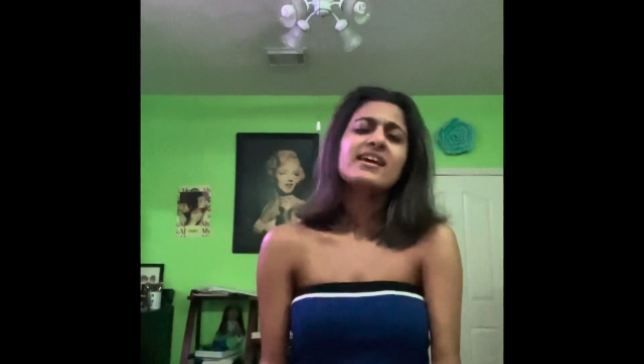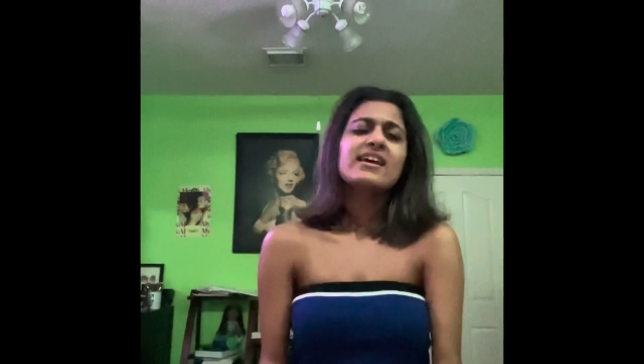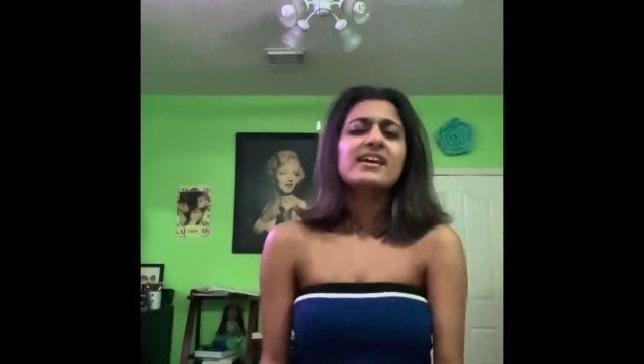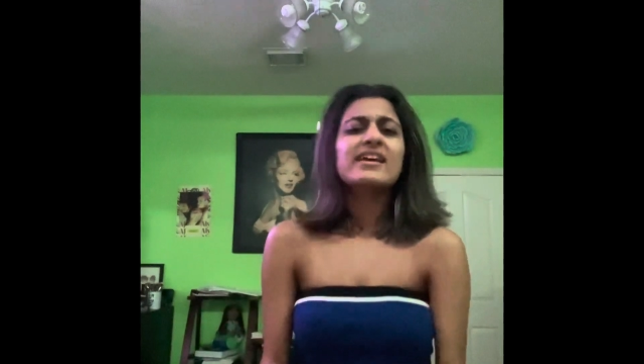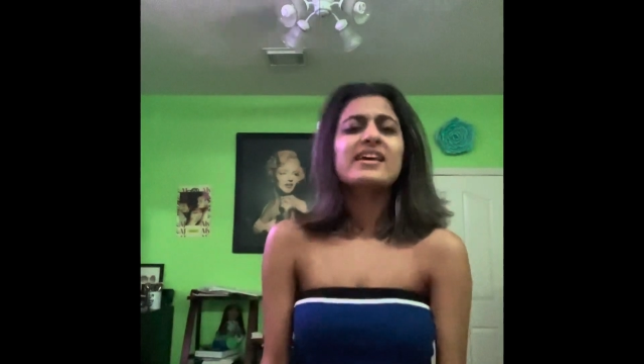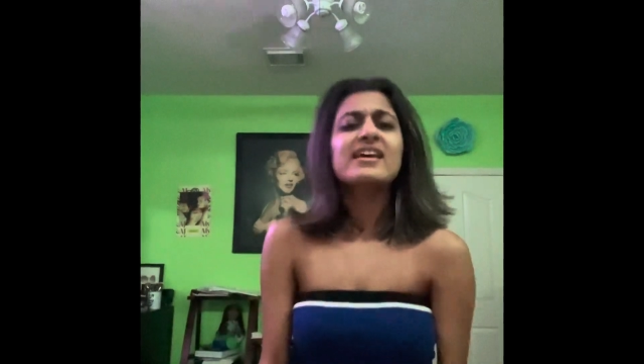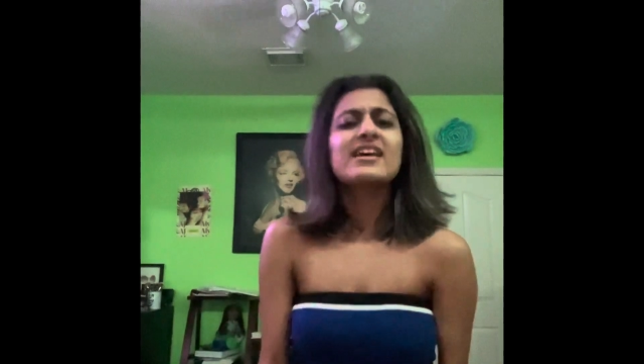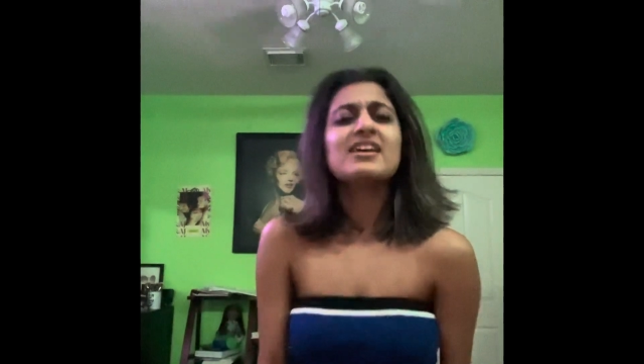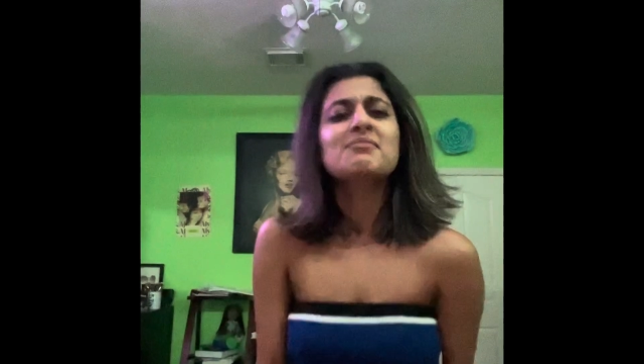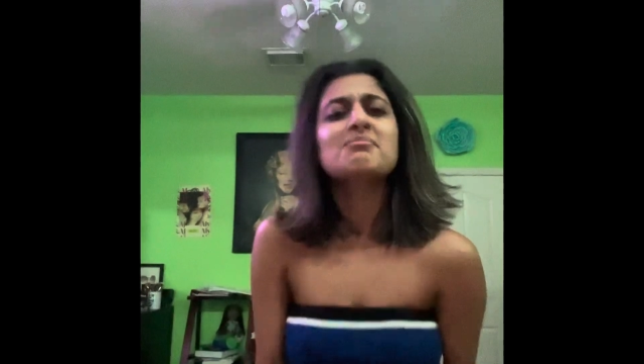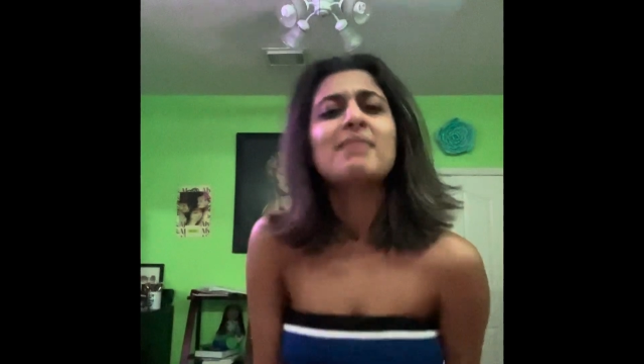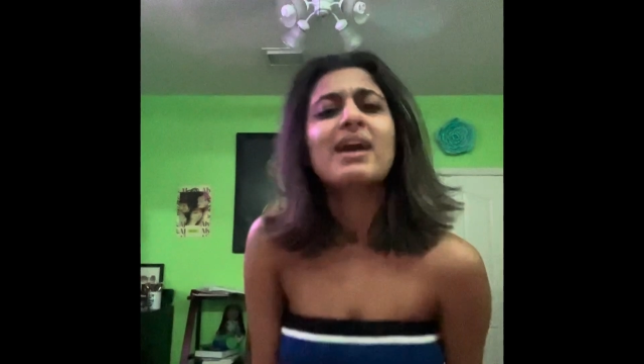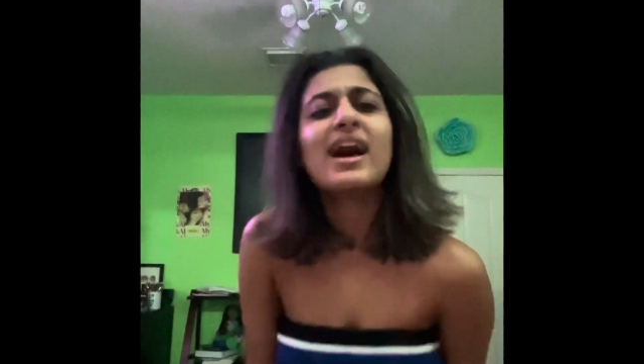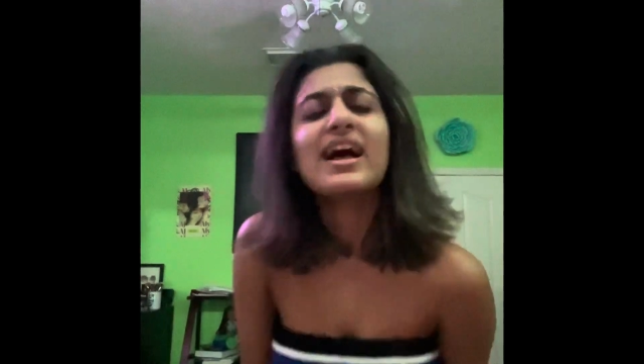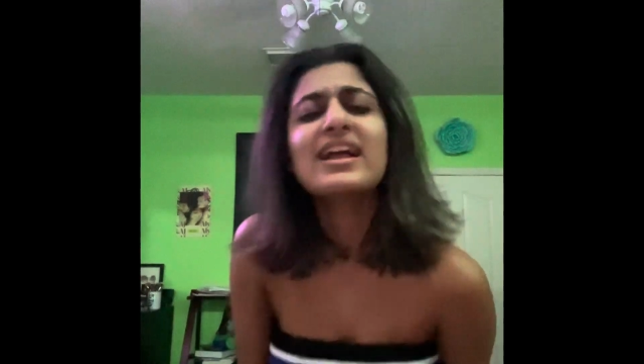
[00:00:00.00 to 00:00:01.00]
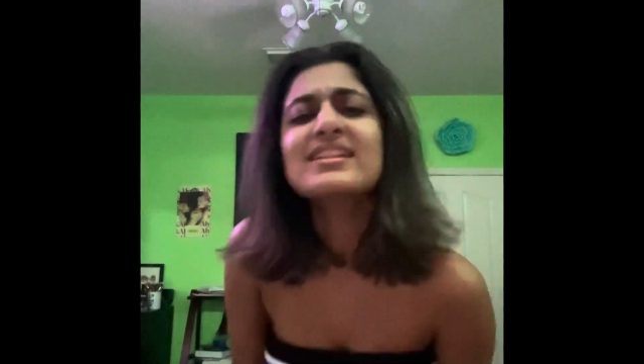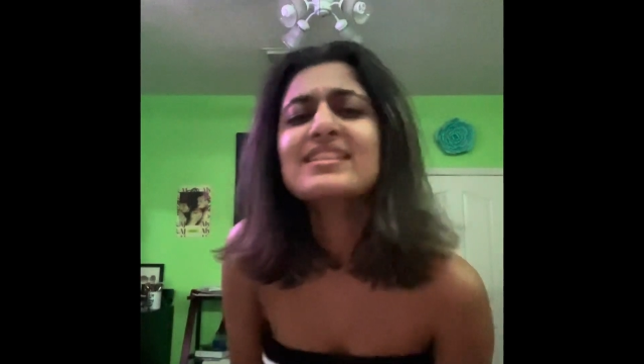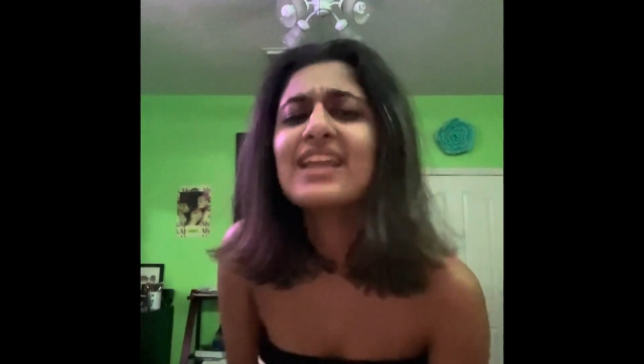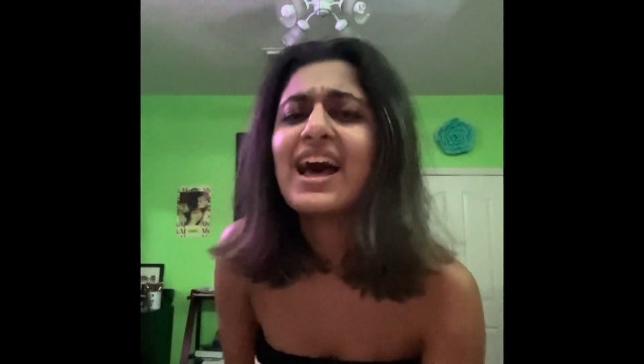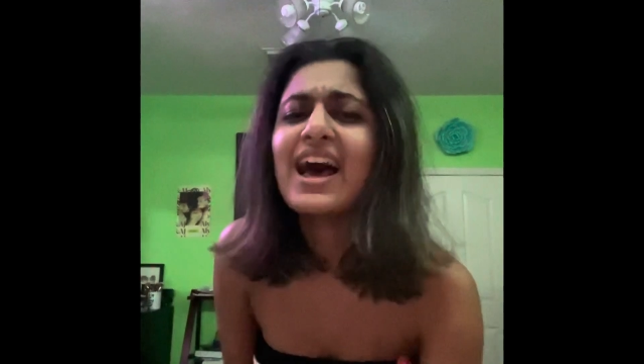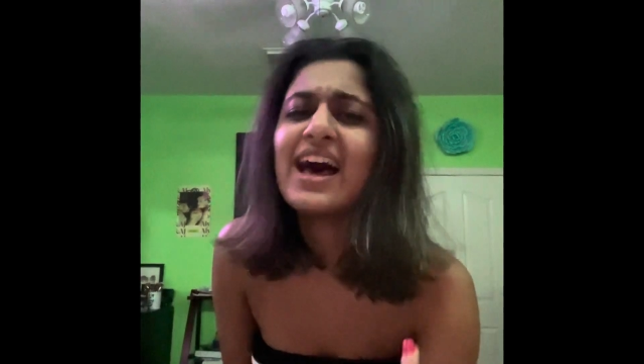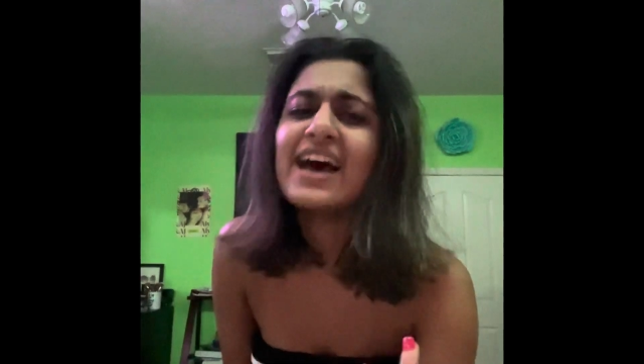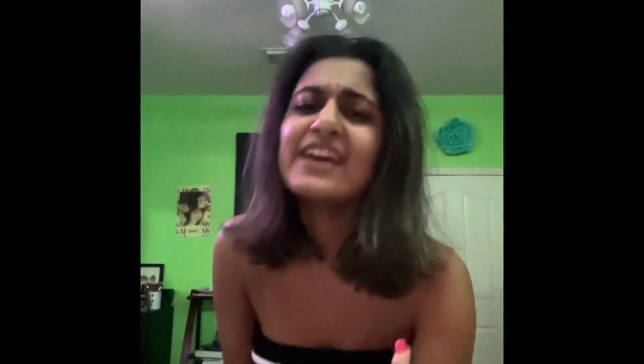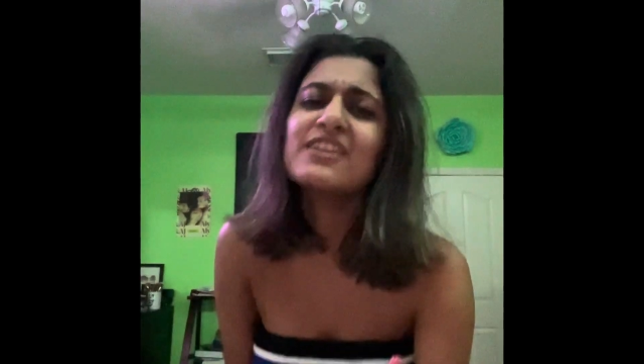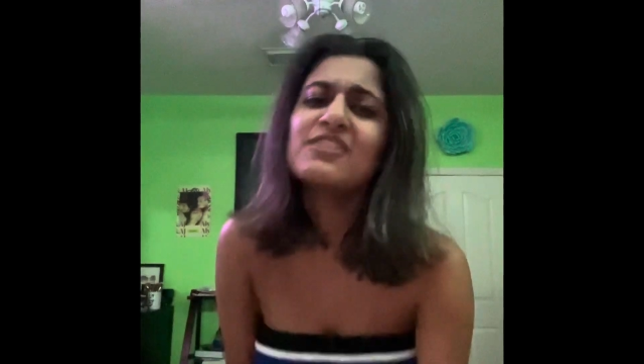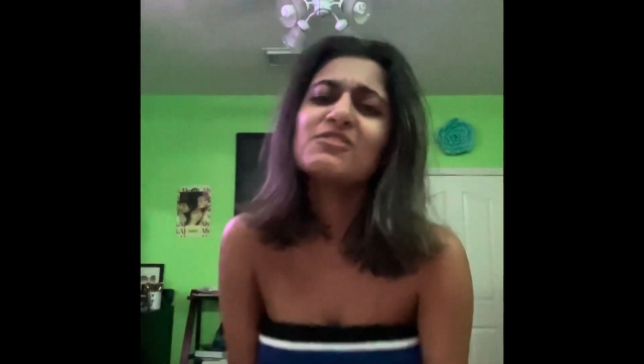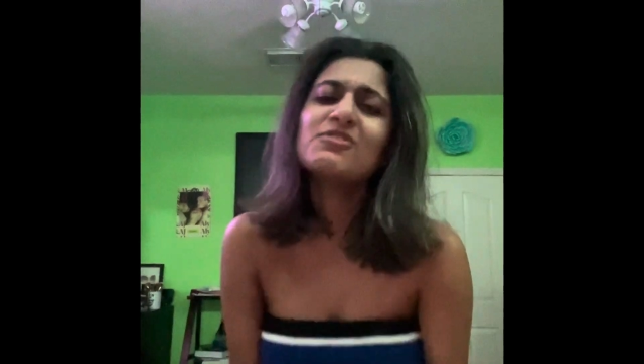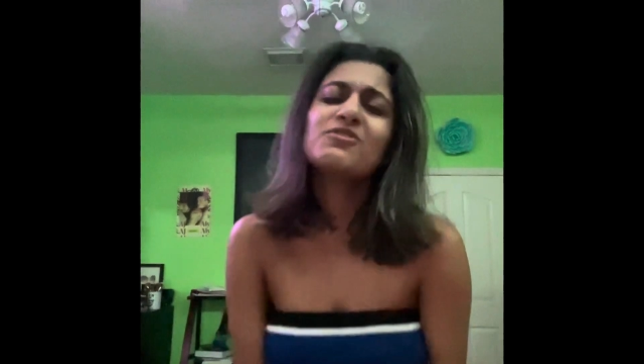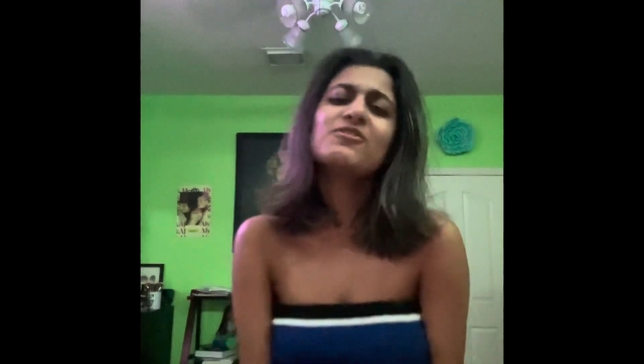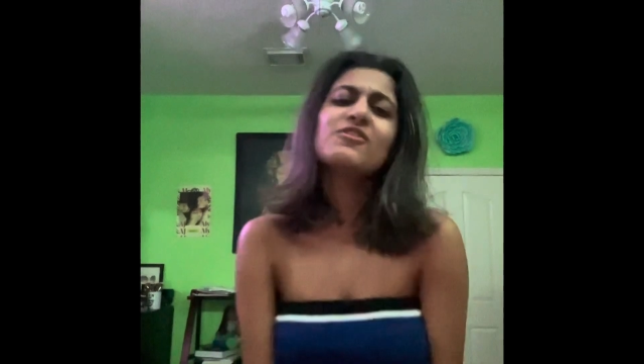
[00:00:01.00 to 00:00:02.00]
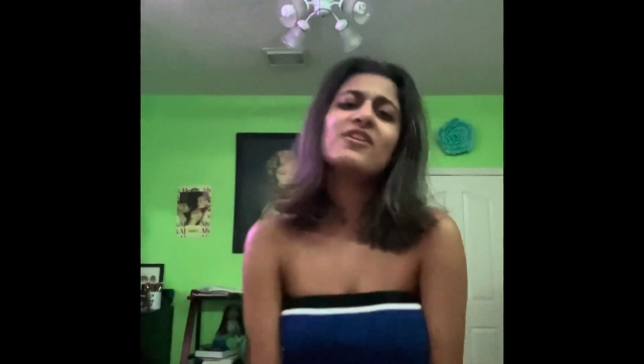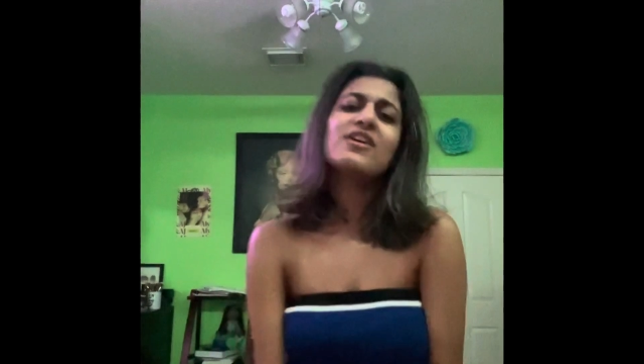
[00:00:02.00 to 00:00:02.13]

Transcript: in my life.